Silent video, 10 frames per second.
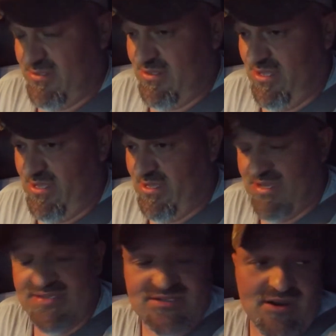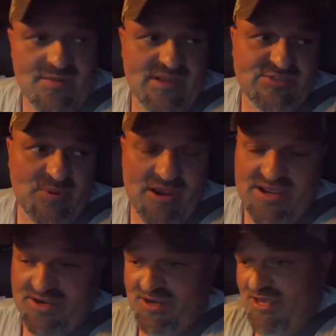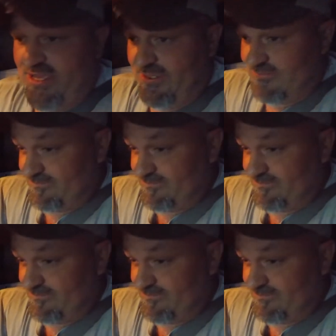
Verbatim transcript: well, started my spraying today.